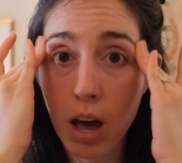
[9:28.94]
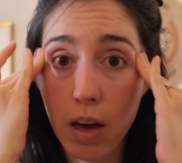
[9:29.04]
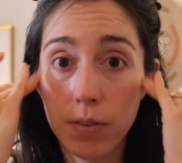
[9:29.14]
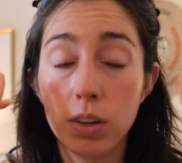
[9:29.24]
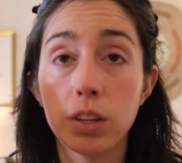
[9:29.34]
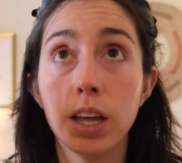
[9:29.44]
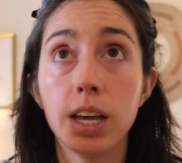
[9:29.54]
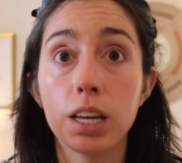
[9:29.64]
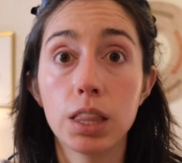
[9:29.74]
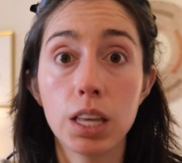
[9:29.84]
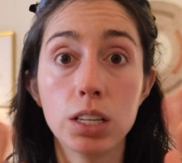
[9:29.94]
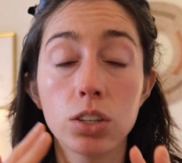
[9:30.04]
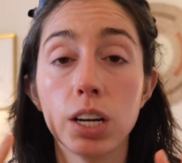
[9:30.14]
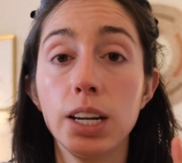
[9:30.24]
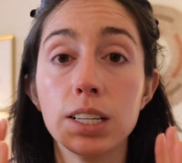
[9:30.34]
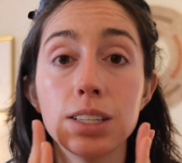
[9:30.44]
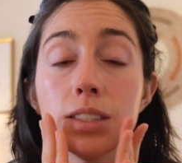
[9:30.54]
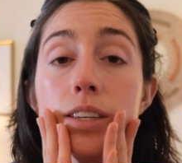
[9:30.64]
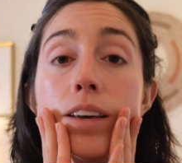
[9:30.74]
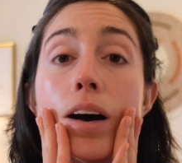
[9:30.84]
I feel like things are getting
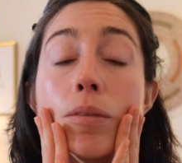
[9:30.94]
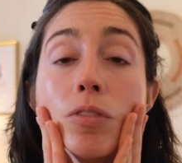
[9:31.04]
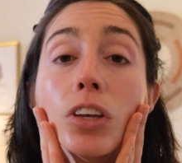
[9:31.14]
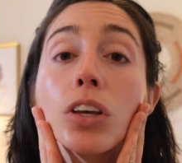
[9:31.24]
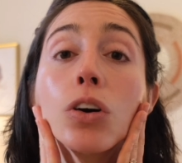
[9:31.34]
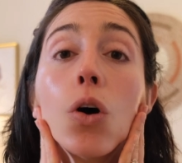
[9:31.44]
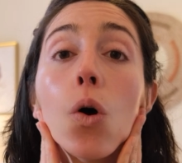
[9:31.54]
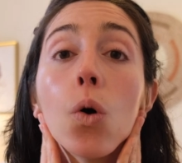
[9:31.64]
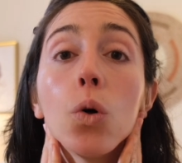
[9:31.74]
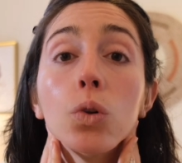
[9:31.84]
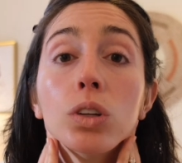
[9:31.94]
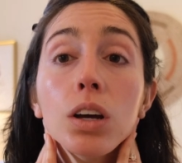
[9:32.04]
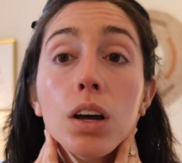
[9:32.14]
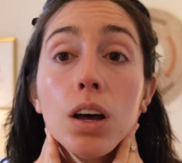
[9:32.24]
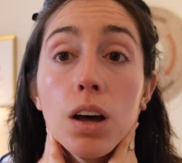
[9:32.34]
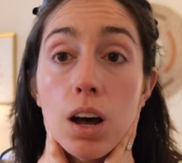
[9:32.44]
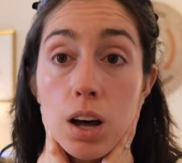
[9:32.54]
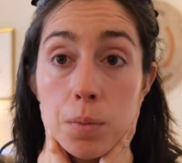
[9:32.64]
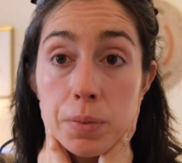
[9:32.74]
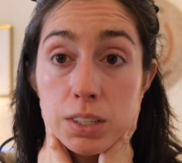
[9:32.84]
dizzy. I'm feeling cold.
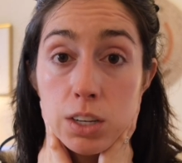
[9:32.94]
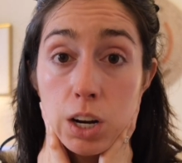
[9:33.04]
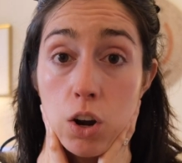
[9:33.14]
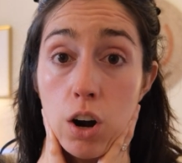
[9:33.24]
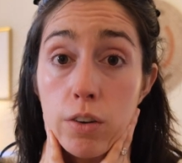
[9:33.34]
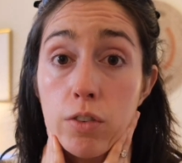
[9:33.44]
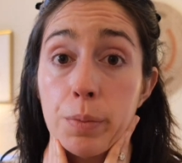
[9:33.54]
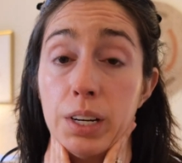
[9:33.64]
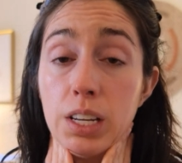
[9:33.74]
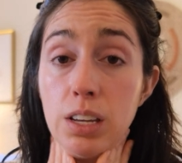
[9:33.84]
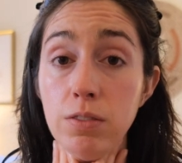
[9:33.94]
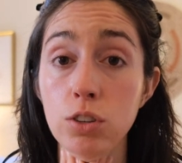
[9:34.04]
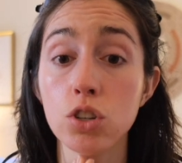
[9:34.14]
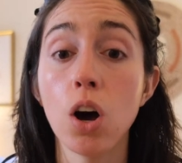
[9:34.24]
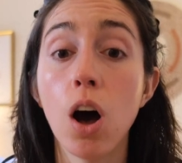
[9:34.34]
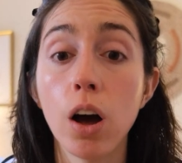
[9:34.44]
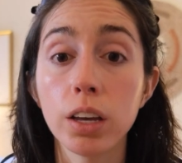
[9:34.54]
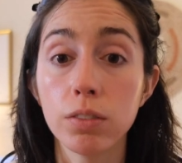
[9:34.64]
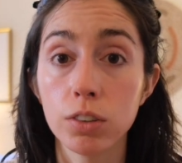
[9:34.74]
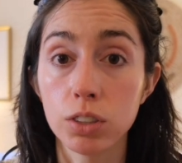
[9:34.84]
It's getting hard for me to even talk.
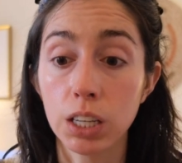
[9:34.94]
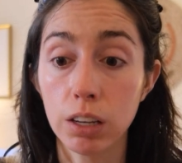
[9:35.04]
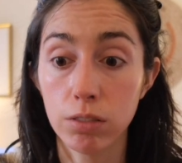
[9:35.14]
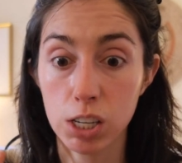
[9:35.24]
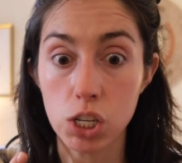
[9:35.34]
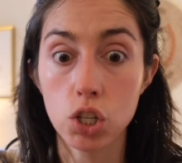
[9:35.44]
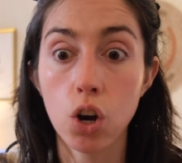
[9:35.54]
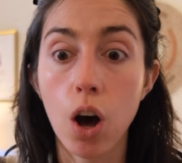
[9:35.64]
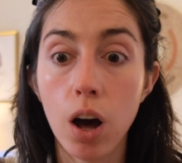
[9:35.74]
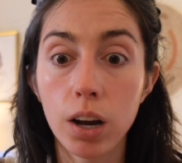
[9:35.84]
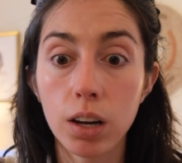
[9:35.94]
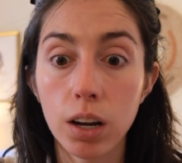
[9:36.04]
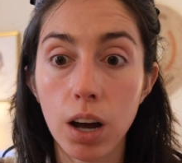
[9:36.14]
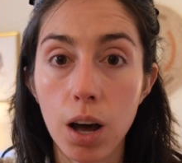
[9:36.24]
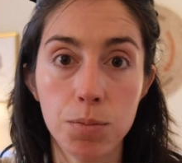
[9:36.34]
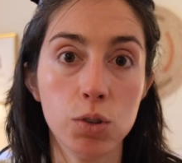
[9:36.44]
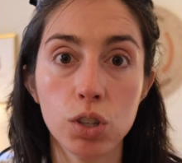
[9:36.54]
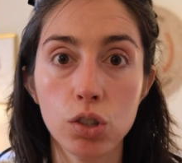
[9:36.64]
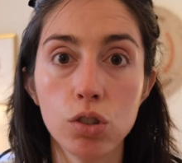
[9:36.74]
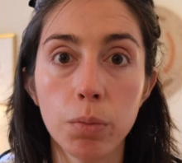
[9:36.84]
It feels like if I talk, I'm
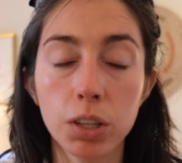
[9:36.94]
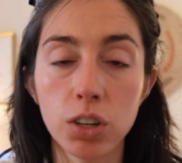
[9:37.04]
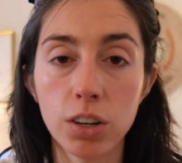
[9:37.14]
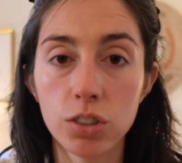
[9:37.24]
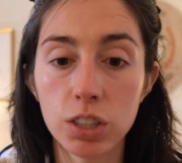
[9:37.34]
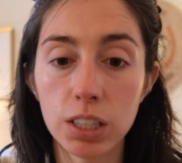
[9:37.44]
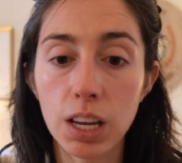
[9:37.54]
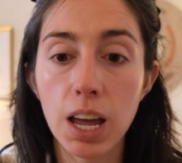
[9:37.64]
using too much energy.